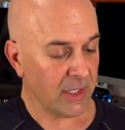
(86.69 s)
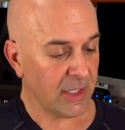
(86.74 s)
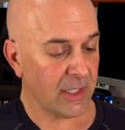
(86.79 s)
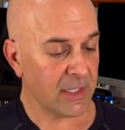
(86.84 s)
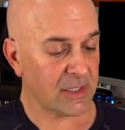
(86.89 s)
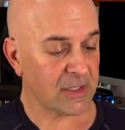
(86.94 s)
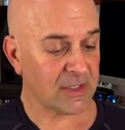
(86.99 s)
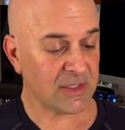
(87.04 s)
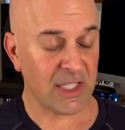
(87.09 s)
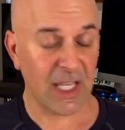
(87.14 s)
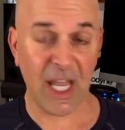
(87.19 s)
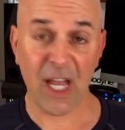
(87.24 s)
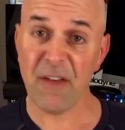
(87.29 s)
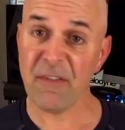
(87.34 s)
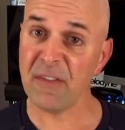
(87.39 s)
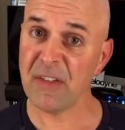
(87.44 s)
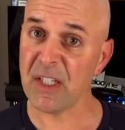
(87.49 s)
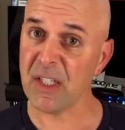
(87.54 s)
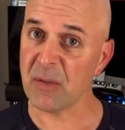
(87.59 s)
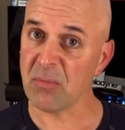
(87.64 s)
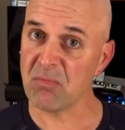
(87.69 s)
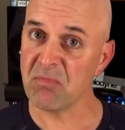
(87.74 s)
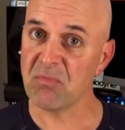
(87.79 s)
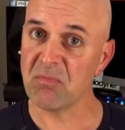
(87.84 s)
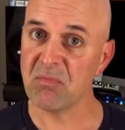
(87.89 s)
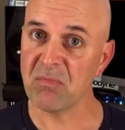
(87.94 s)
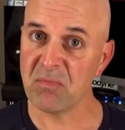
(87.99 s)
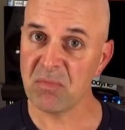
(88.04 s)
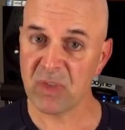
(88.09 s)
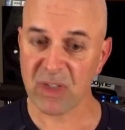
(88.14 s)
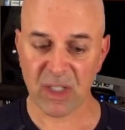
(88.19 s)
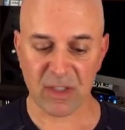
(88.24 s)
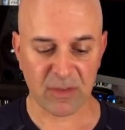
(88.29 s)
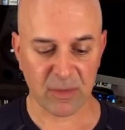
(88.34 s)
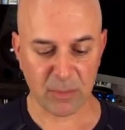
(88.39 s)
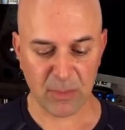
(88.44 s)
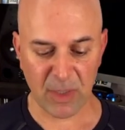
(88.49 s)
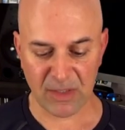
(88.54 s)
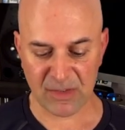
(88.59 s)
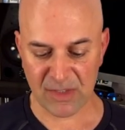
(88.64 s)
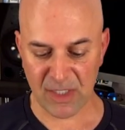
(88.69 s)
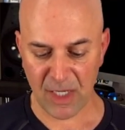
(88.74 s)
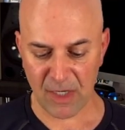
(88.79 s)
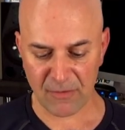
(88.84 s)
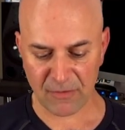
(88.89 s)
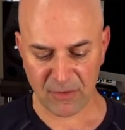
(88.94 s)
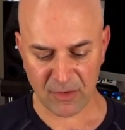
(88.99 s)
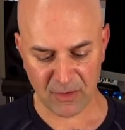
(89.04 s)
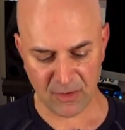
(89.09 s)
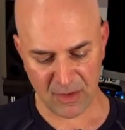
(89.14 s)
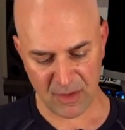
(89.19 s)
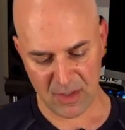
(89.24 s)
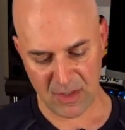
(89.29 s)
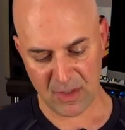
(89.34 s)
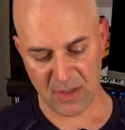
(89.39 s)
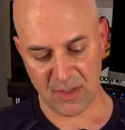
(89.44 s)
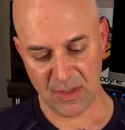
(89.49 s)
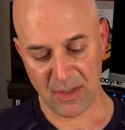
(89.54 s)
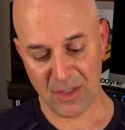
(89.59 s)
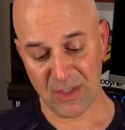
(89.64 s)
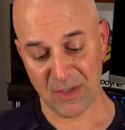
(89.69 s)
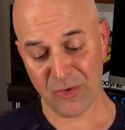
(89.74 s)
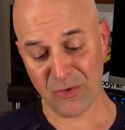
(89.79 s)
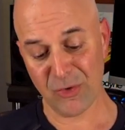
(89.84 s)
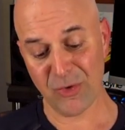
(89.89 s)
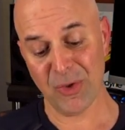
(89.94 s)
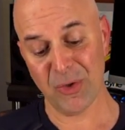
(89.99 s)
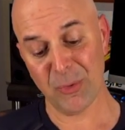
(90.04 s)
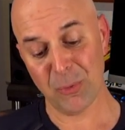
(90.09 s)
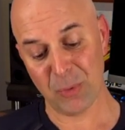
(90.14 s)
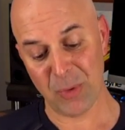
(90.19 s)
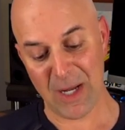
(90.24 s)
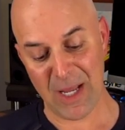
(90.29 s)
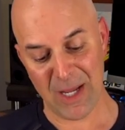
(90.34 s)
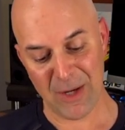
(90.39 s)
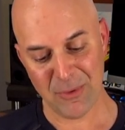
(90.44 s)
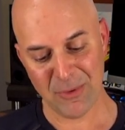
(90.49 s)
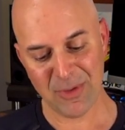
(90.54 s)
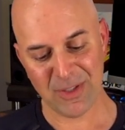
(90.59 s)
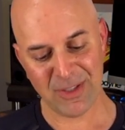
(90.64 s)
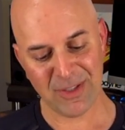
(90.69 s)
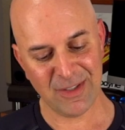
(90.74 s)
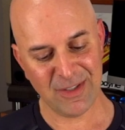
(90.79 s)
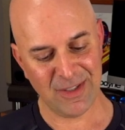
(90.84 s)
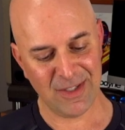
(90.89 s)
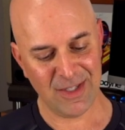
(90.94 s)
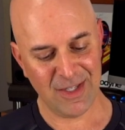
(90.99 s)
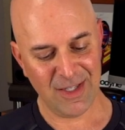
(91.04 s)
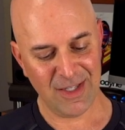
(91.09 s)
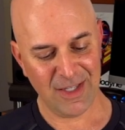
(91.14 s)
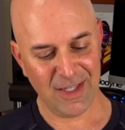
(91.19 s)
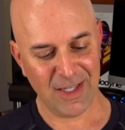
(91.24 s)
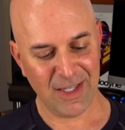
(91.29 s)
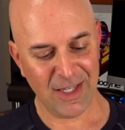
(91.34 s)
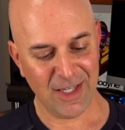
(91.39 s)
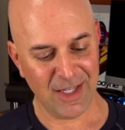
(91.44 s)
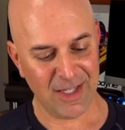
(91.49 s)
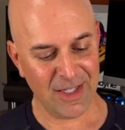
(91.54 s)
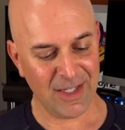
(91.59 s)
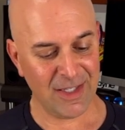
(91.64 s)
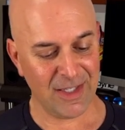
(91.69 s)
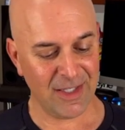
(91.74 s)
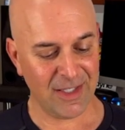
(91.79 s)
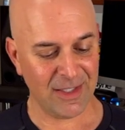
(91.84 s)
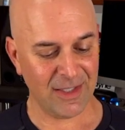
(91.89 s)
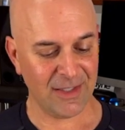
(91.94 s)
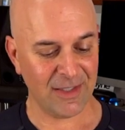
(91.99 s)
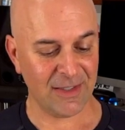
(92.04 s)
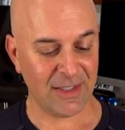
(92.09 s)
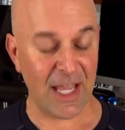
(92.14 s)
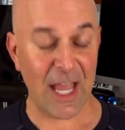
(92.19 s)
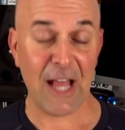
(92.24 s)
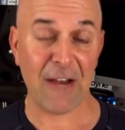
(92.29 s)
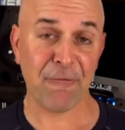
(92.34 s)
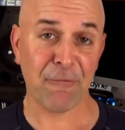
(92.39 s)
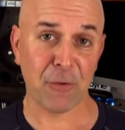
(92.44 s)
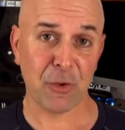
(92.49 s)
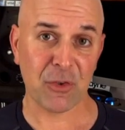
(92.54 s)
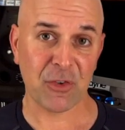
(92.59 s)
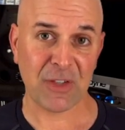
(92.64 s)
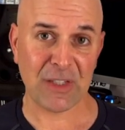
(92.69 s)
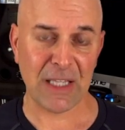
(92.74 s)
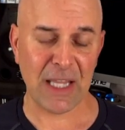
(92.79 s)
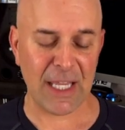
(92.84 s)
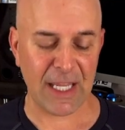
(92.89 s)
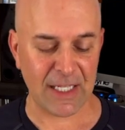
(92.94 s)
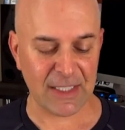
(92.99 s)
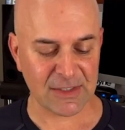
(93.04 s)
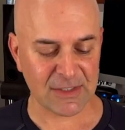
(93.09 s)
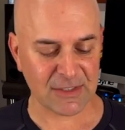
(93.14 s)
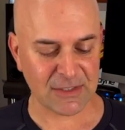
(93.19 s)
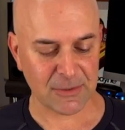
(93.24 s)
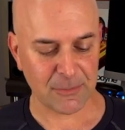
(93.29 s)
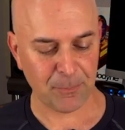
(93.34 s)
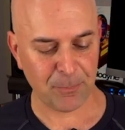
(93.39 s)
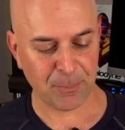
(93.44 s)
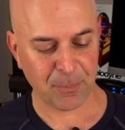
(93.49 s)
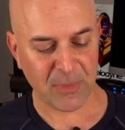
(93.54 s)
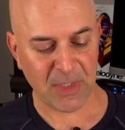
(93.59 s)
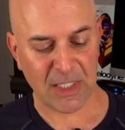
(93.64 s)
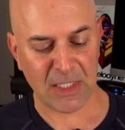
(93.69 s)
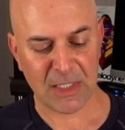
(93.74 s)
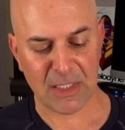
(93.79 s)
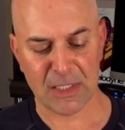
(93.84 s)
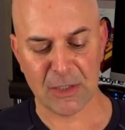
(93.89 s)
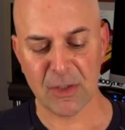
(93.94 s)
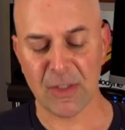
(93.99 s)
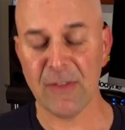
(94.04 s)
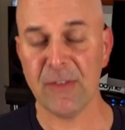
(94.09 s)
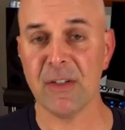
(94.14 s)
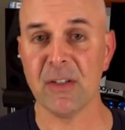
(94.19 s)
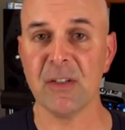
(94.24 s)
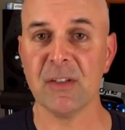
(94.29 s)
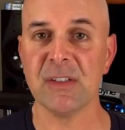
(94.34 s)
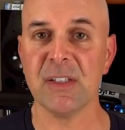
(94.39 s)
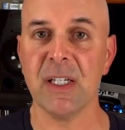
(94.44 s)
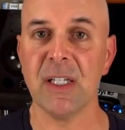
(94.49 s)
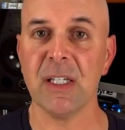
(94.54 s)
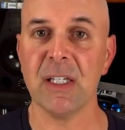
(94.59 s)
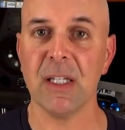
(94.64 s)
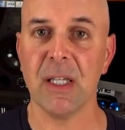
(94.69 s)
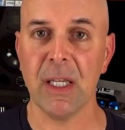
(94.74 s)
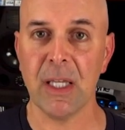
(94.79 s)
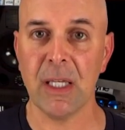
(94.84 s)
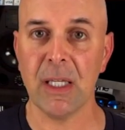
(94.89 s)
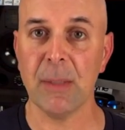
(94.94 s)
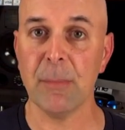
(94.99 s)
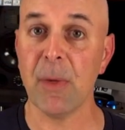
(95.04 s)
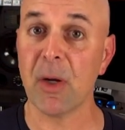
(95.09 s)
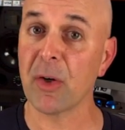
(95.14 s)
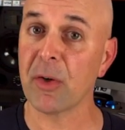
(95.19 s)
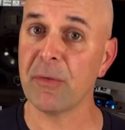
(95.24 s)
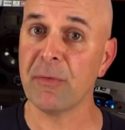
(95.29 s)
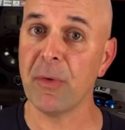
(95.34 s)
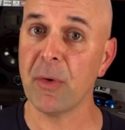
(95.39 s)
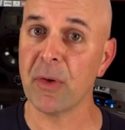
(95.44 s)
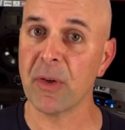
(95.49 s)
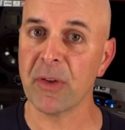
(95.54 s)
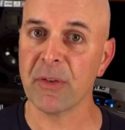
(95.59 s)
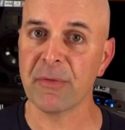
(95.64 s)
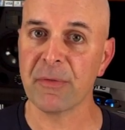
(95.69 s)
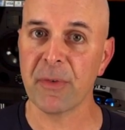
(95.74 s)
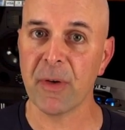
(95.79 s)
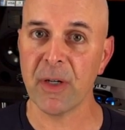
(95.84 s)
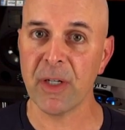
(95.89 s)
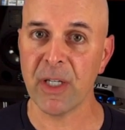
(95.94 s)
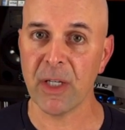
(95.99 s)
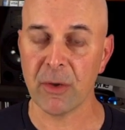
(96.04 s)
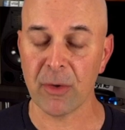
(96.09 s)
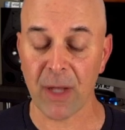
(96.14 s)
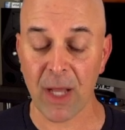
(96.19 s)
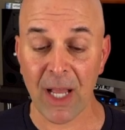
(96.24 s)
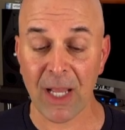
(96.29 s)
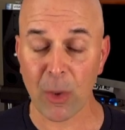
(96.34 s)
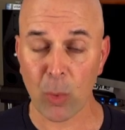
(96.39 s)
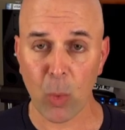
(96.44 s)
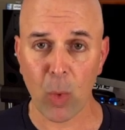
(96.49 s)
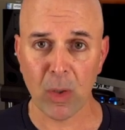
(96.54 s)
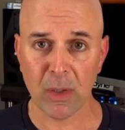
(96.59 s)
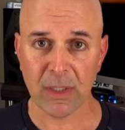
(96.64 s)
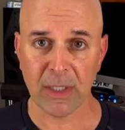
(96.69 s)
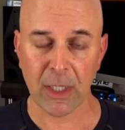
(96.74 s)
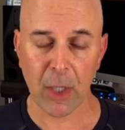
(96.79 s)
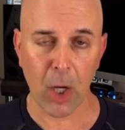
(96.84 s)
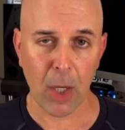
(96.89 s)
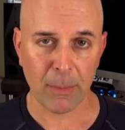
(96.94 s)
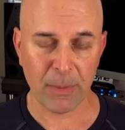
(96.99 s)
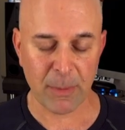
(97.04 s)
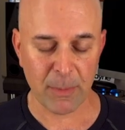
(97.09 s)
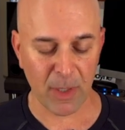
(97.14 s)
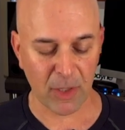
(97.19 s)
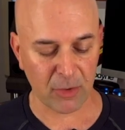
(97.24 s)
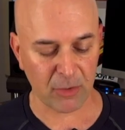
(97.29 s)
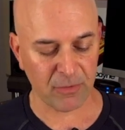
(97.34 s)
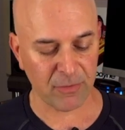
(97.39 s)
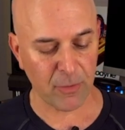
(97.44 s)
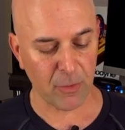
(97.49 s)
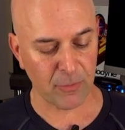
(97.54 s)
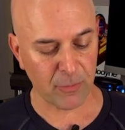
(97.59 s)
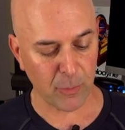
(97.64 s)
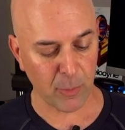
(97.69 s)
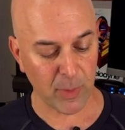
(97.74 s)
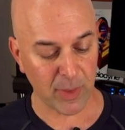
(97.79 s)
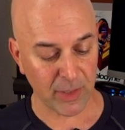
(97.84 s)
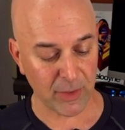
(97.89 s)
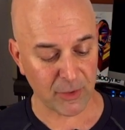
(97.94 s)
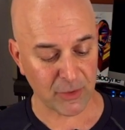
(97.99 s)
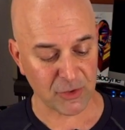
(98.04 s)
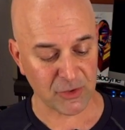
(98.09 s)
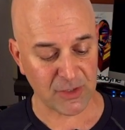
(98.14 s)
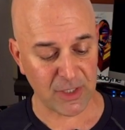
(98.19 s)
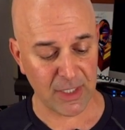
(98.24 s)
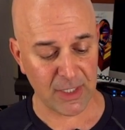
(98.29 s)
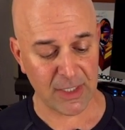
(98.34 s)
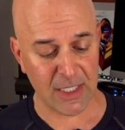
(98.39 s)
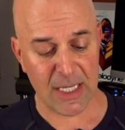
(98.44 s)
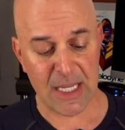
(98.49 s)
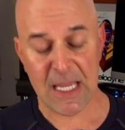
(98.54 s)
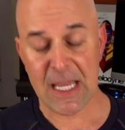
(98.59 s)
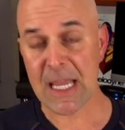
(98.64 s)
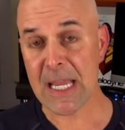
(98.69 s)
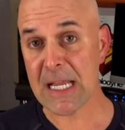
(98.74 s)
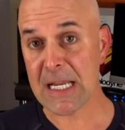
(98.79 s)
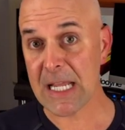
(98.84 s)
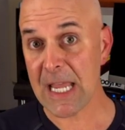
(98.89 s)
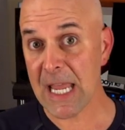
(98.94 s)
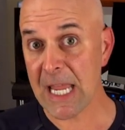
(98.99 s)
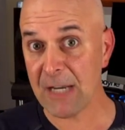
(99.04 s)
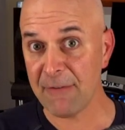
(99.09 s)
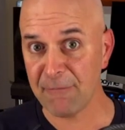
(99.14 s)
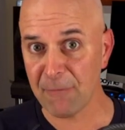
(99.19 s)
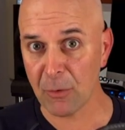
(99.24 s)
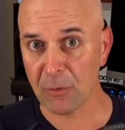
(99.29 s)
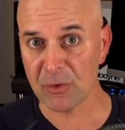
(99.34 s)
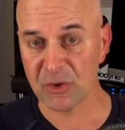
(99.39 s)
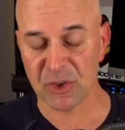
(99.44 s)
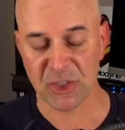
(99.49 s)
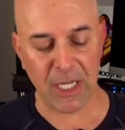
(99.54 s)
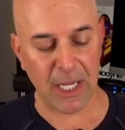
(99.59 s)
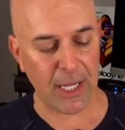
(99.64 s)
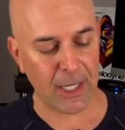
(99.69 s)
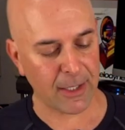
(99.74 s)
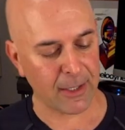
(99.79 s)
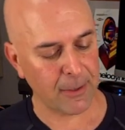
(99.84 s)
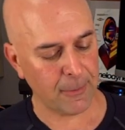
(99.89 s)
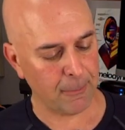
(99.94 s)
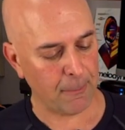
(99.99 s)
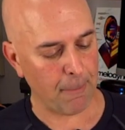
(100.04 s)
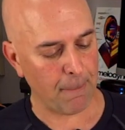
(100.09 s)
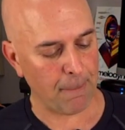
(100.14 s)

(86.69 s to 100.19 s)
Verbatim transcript: It's hefty. It's got some nice heft, it's round, and at first glance, clearly there's a microphone in the front here, a high-quality Omni microphone from what I understand, and a headphone jack.